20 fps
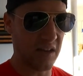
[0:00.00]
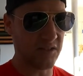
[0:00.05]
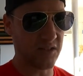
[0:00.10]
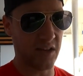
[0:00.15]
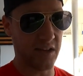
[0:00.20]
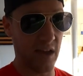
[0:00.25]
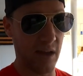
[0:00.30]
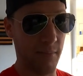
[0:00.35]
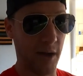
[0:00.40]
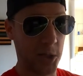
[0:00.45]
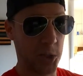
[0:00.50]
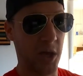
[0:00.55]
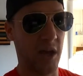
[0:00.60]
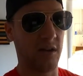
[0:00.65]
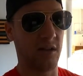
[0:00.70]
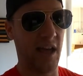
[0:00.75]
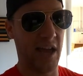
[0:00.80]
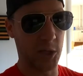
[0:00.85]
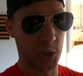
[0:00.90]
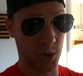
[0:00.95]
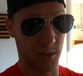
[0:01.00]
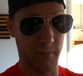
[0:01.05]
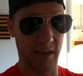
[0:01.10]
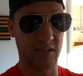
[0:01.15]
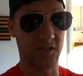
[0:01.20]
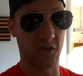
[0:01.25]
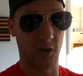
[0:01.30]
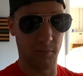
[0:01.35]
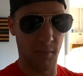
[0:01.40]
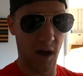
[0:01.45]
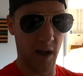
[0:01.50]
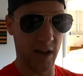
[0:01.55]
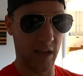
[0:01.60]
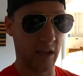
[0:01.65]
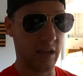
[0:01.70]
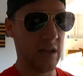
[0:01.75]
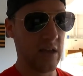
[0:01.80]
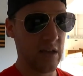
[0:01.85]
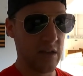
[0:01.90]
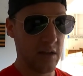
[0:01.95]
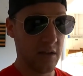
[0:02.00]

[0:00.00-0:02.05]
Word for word: I was like, yeah, my channel actually makes no money.